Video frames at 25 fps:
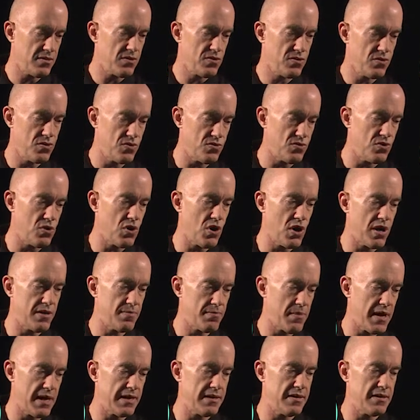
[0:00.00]
u naught
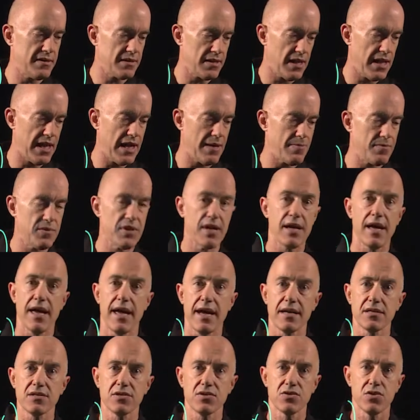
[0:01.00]
minus lambda
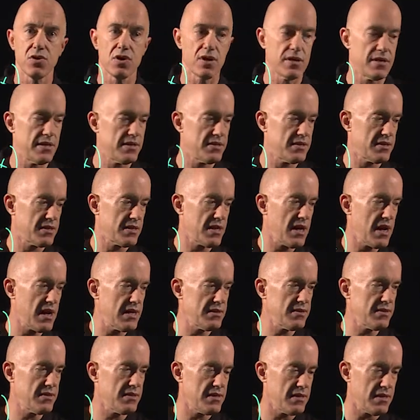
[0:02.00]
x naught is a
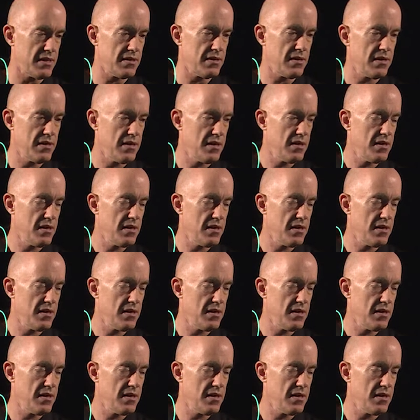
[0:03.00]
constant,